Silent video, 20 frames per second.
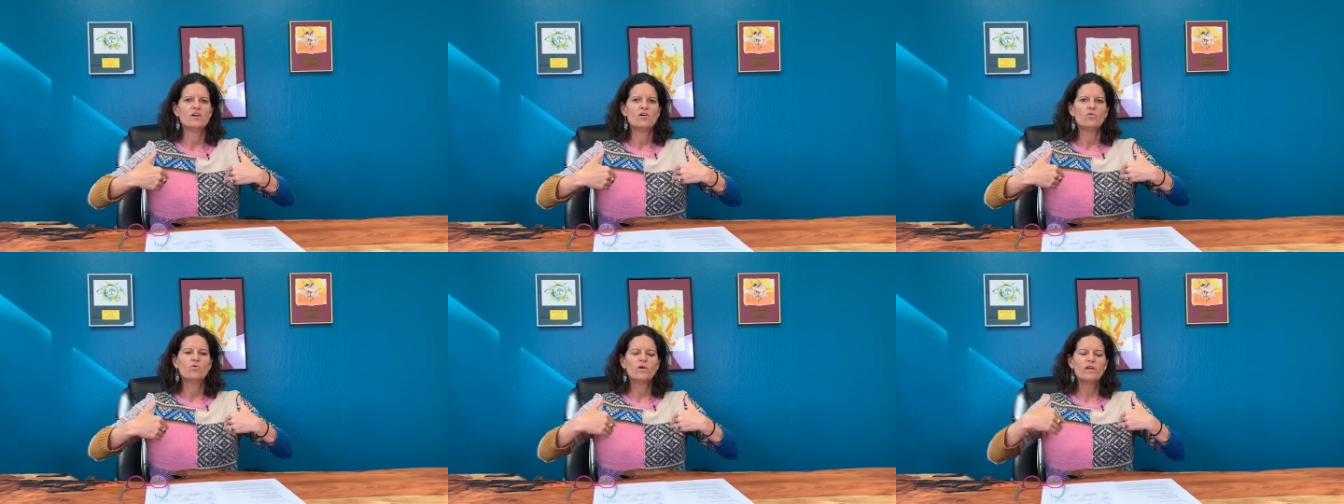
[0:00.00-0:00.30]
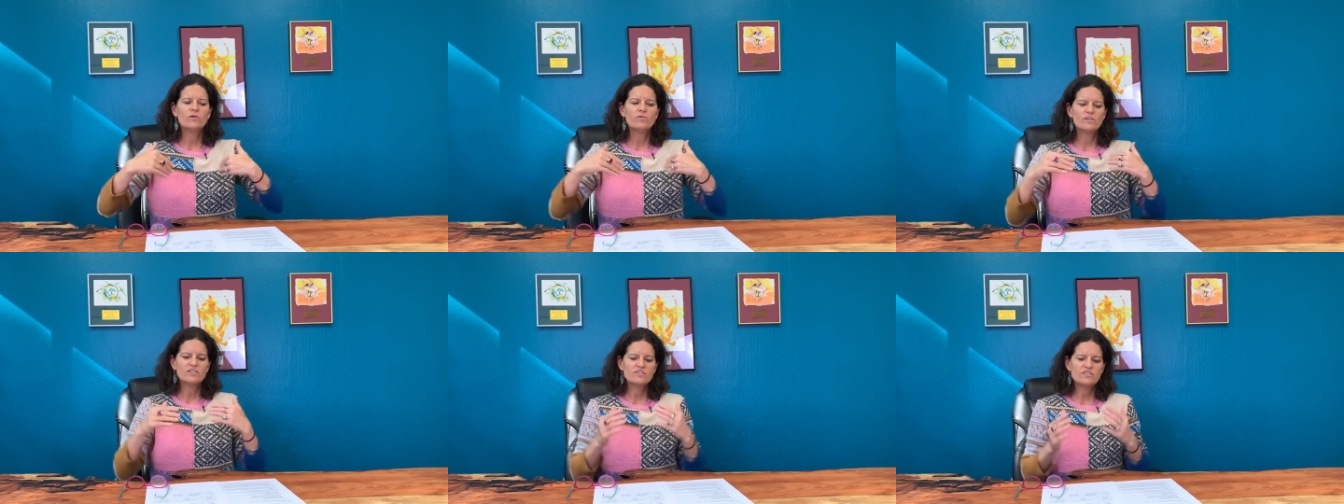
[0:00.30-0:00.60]
We
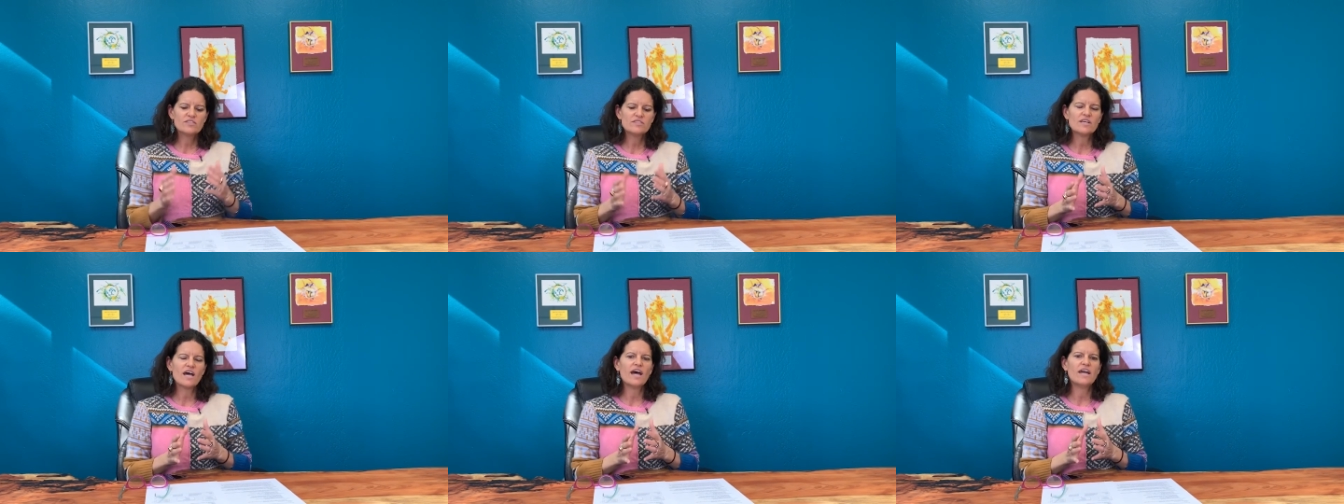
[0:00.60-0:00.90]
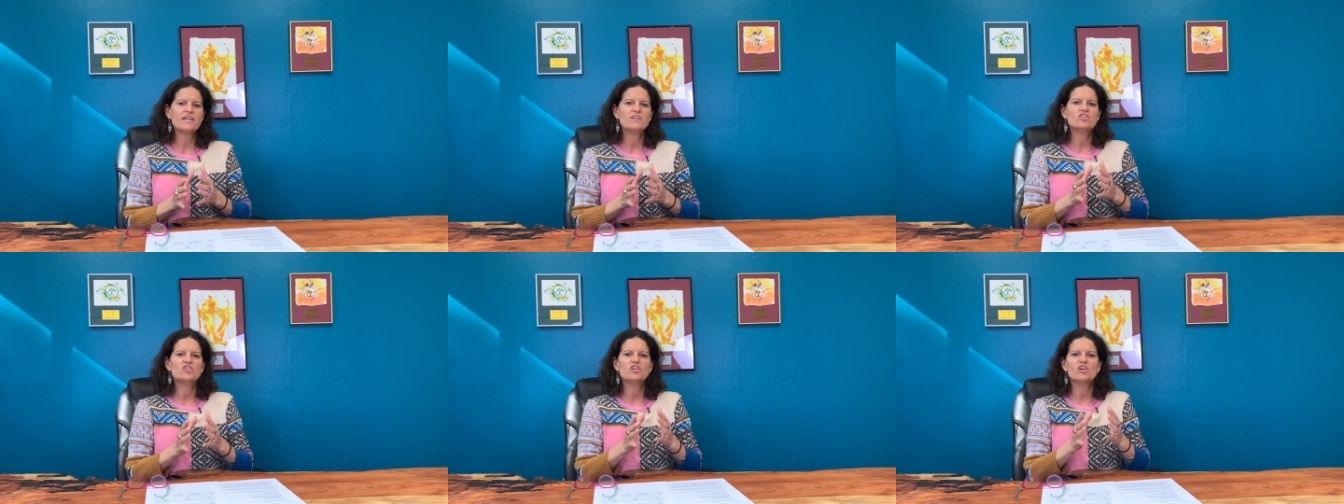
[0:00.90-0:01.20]
were
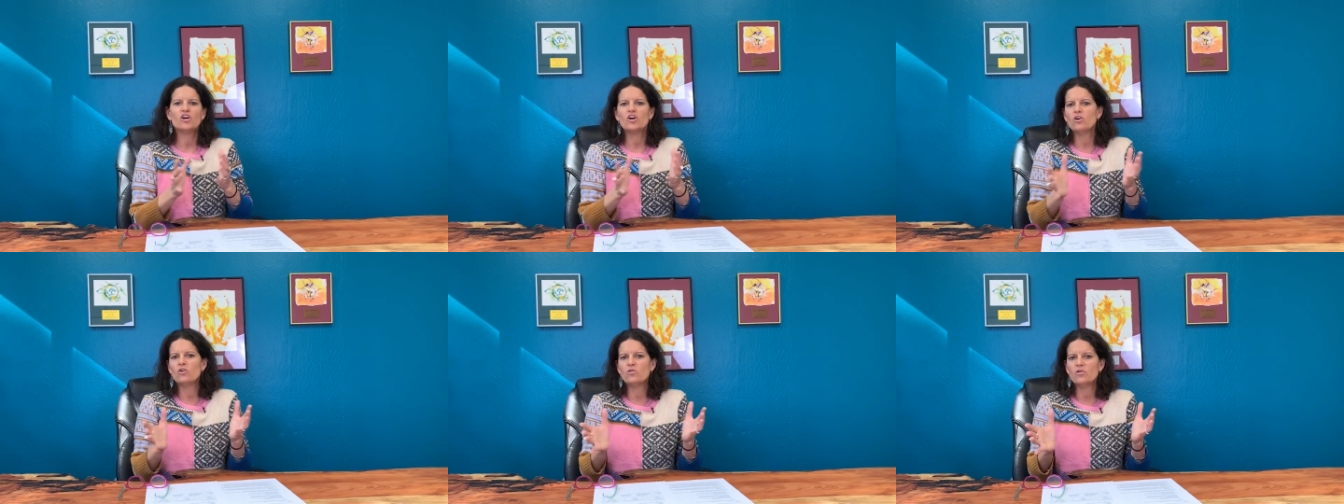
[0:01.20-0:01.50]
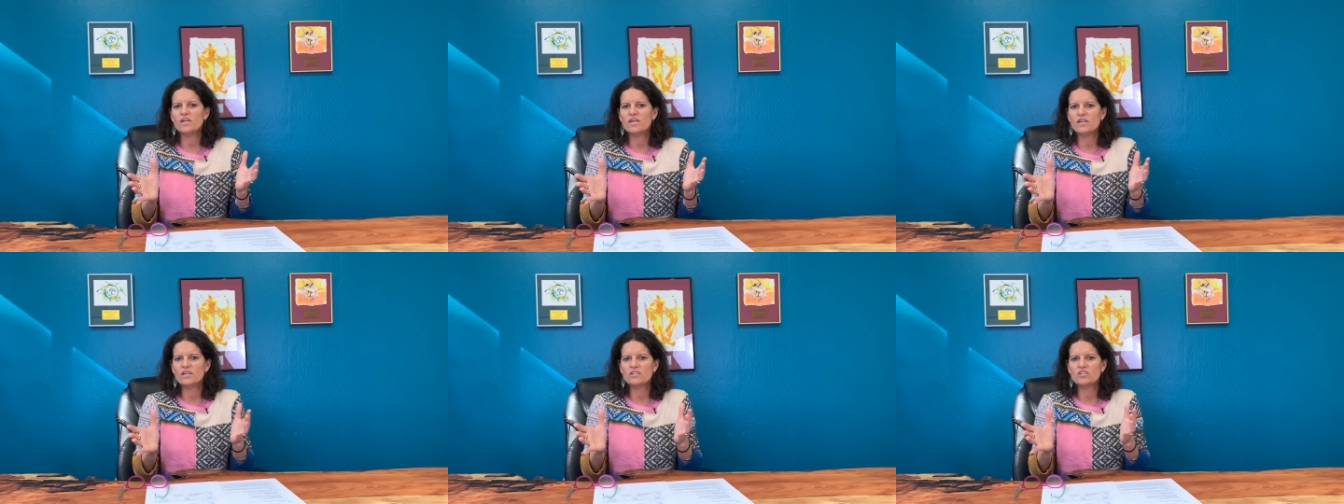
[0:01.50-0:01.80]
designed to go
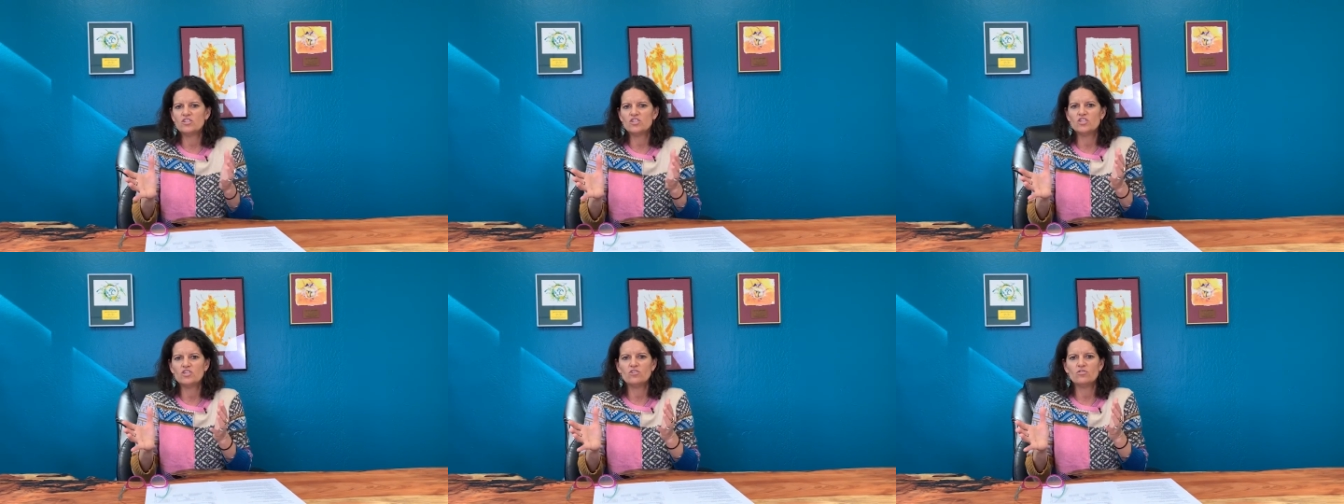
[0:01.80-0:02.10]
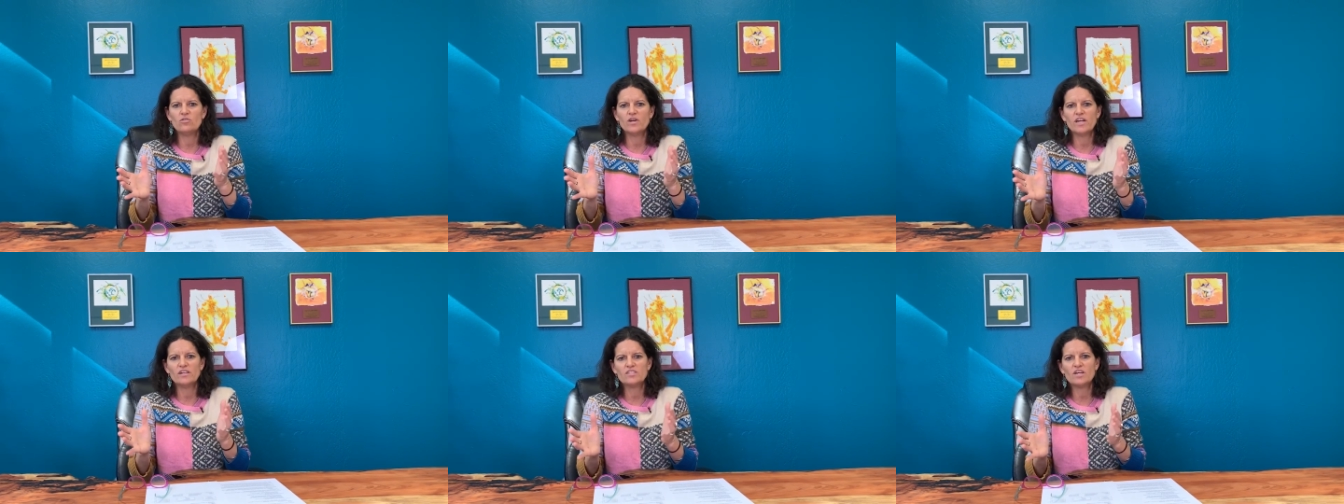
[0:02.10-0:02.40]

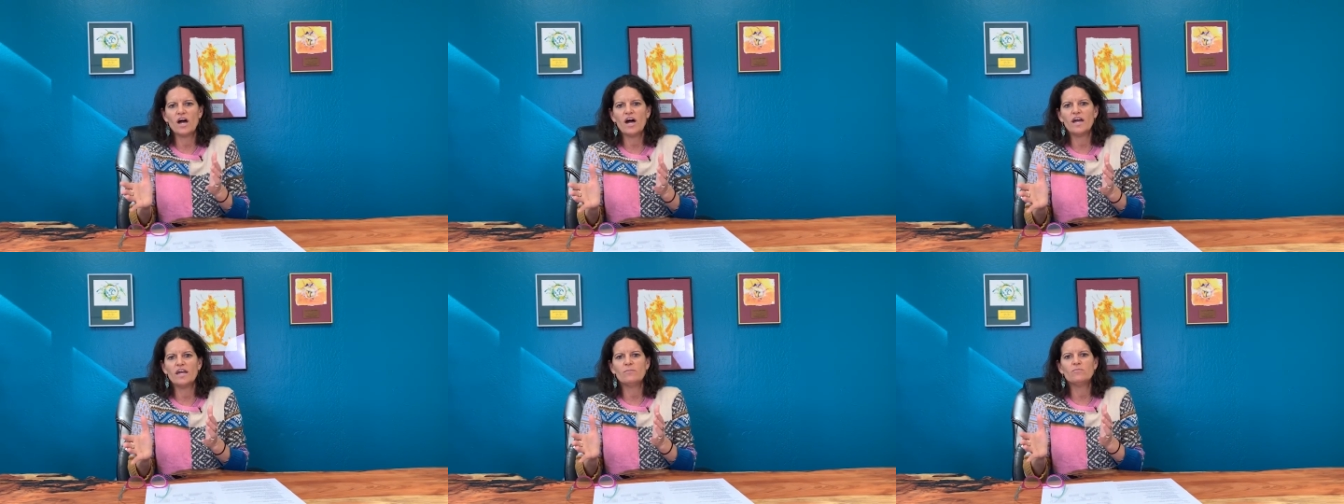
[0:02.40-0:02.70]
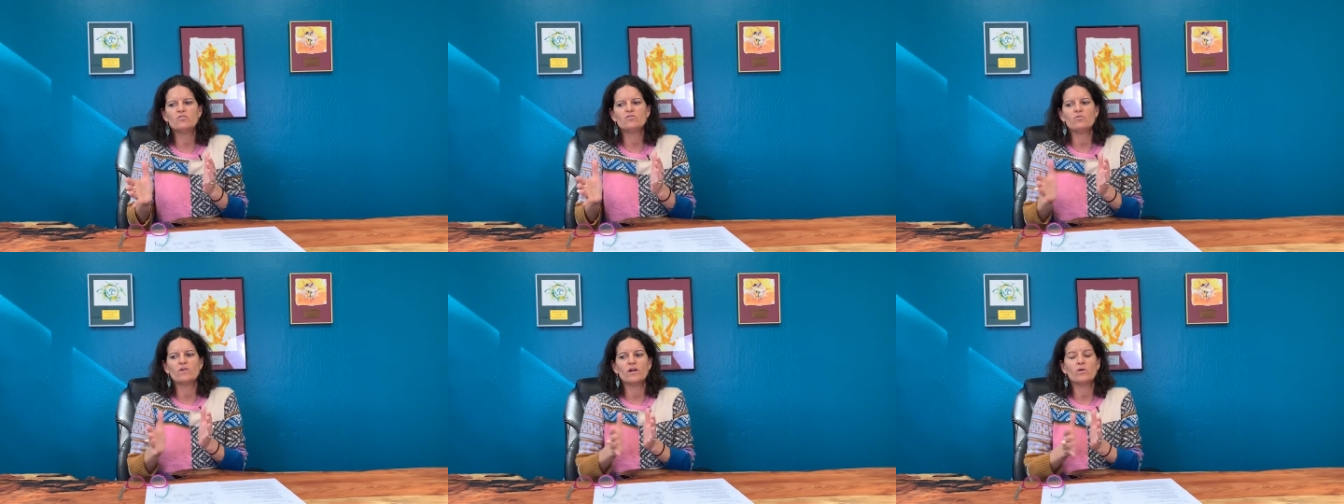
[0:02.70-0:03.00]
into
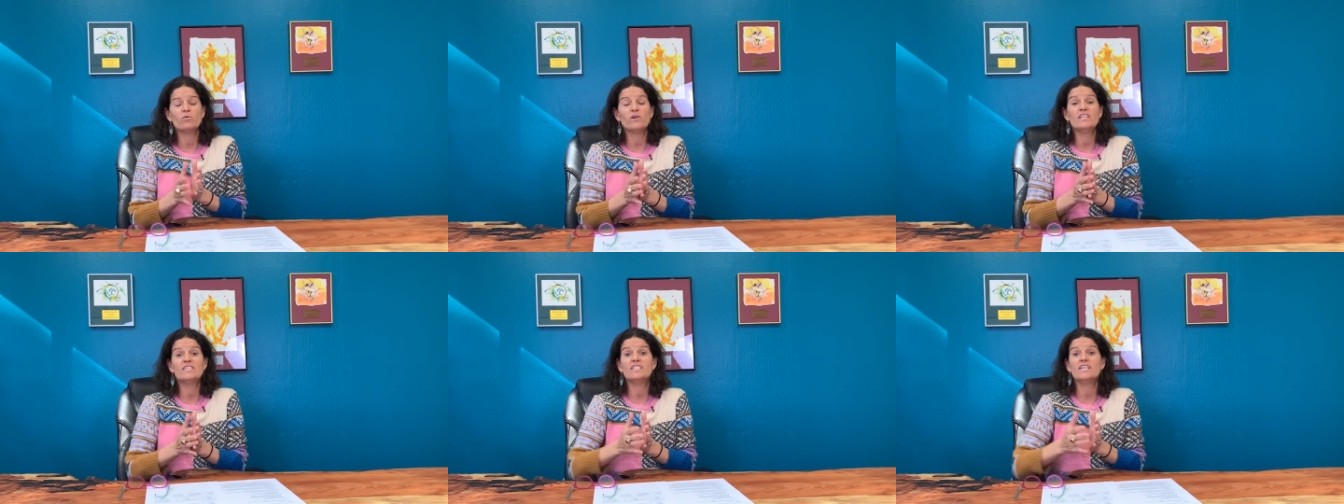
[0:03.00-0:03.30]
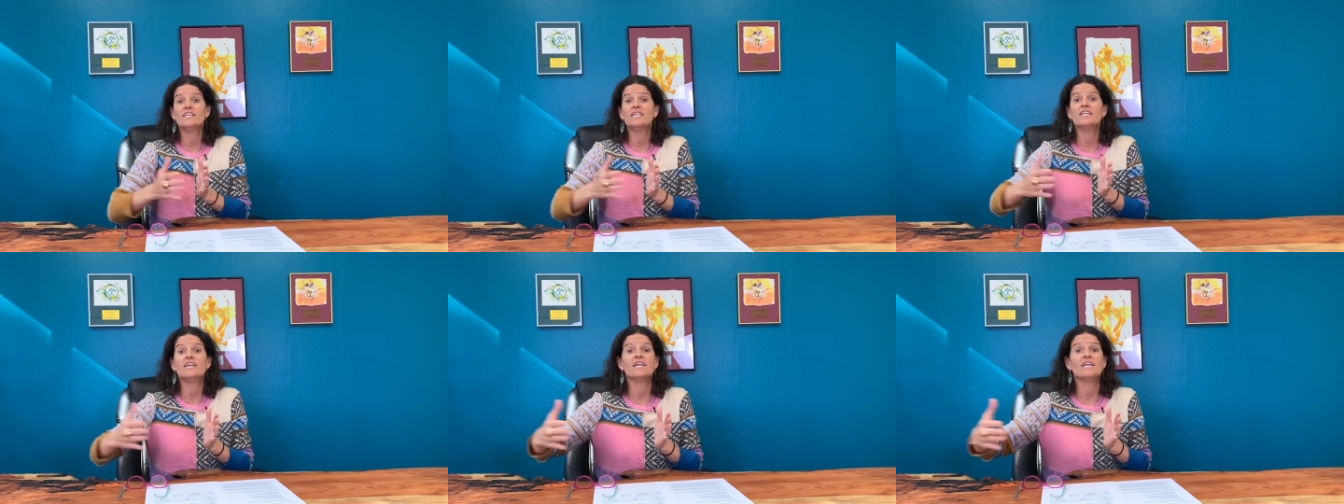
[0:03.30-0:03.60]
times where we
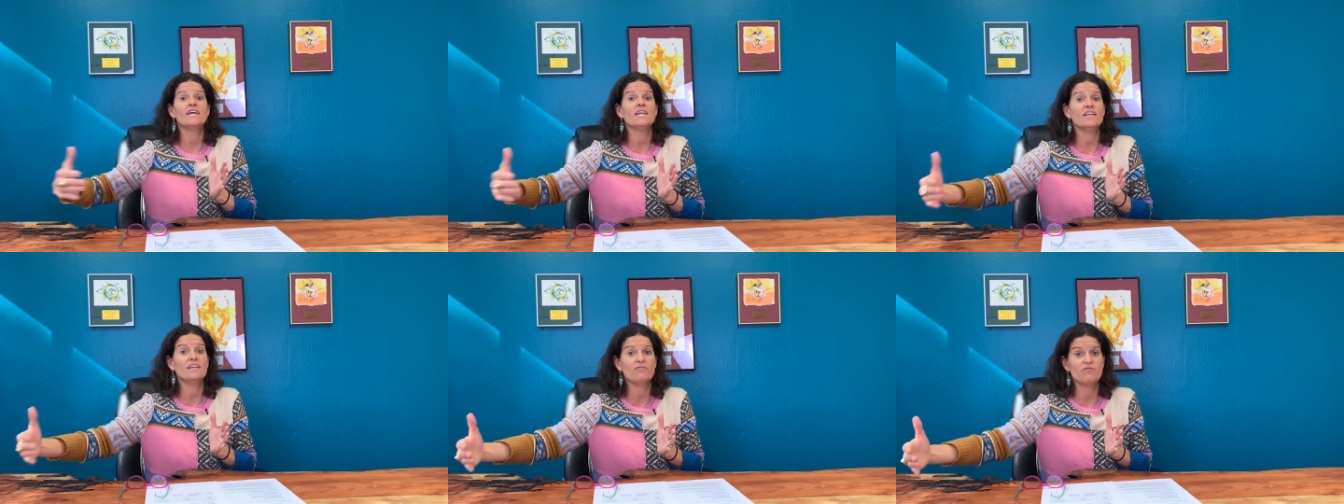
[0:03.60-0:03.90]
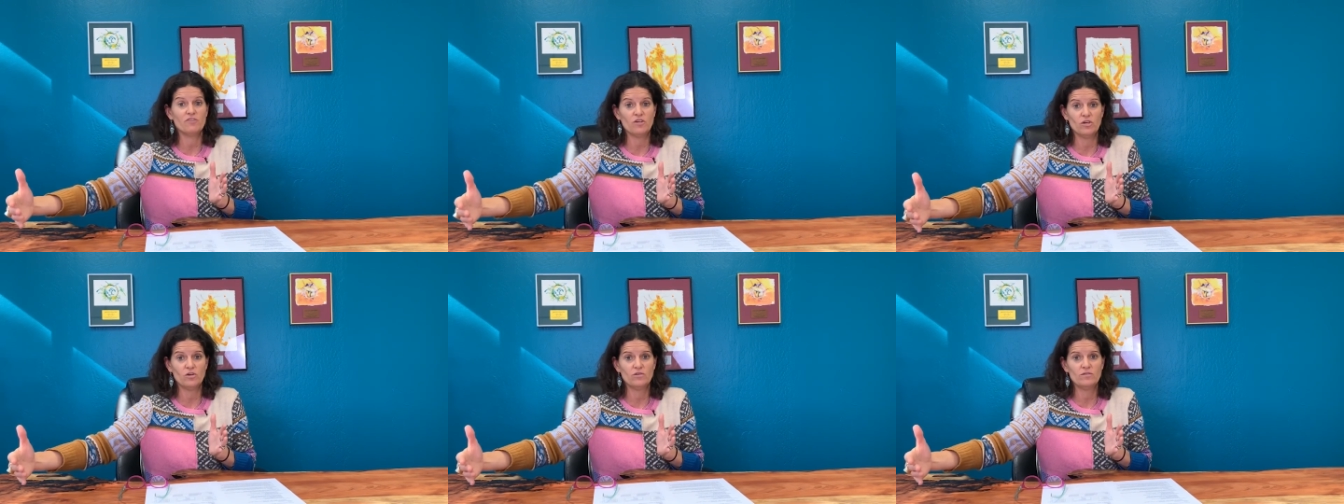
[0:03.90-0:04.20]
didn't get any
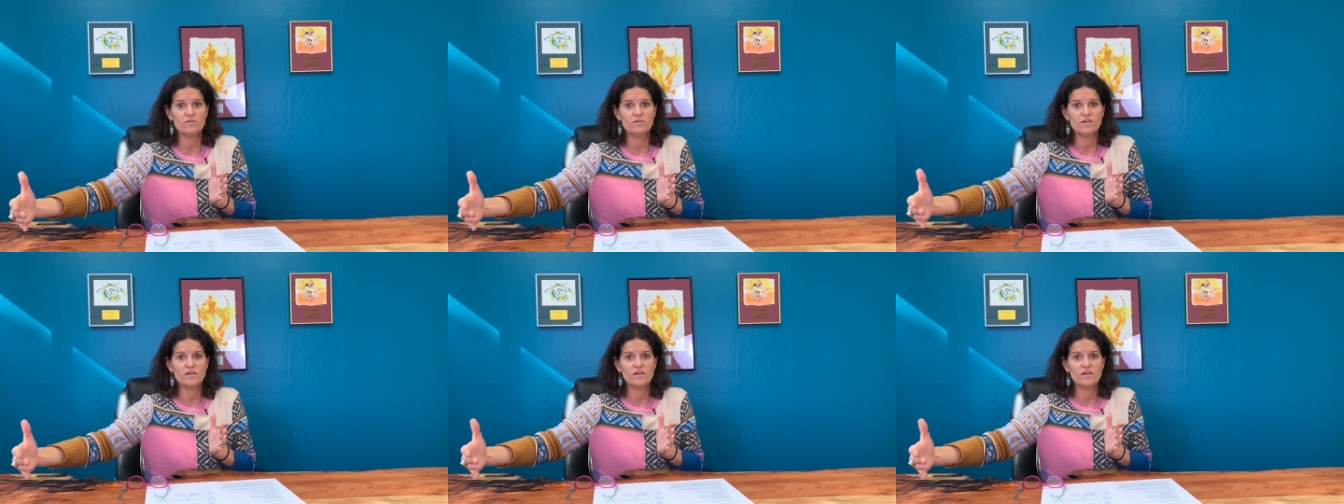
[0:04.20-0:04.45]
food,